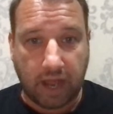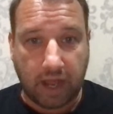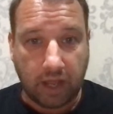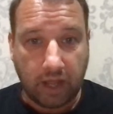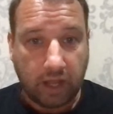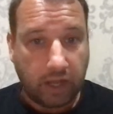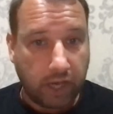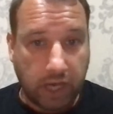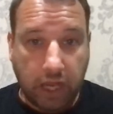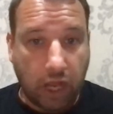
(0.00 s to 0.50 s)
that.
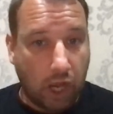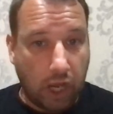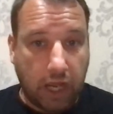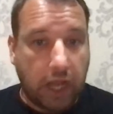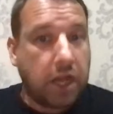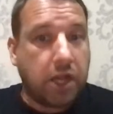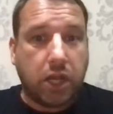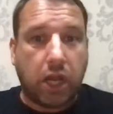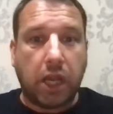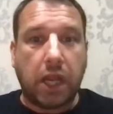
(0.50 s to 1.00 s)

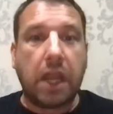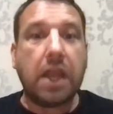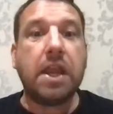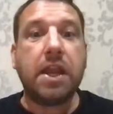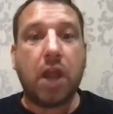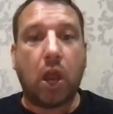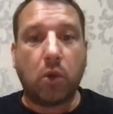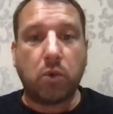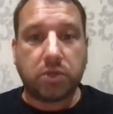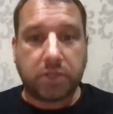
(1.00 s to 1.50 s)
He
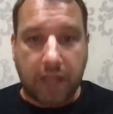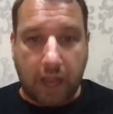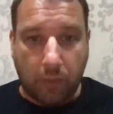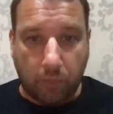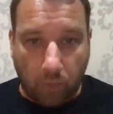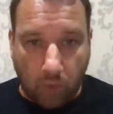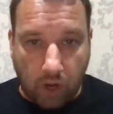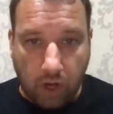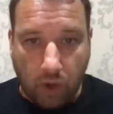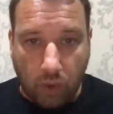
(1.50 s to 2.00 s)
knows
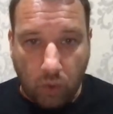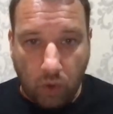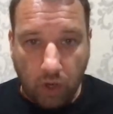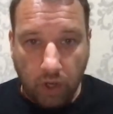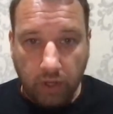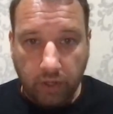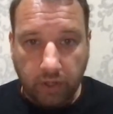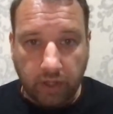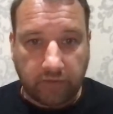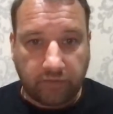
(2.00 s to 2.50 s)
damn well
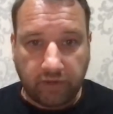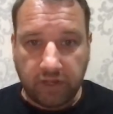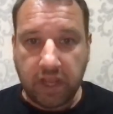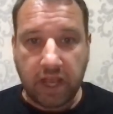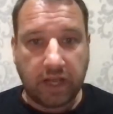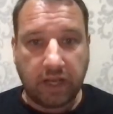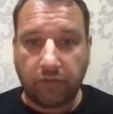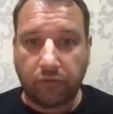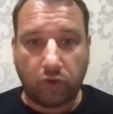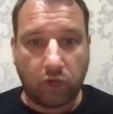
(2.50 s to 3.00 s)
that
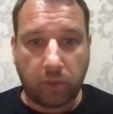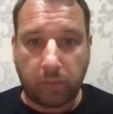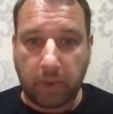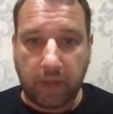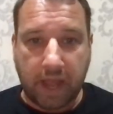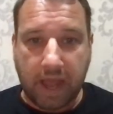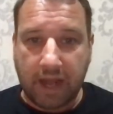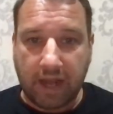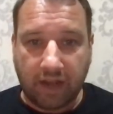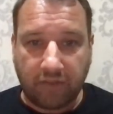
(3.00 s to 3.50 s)
Tierney's going to
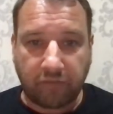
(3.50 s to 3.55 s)
be our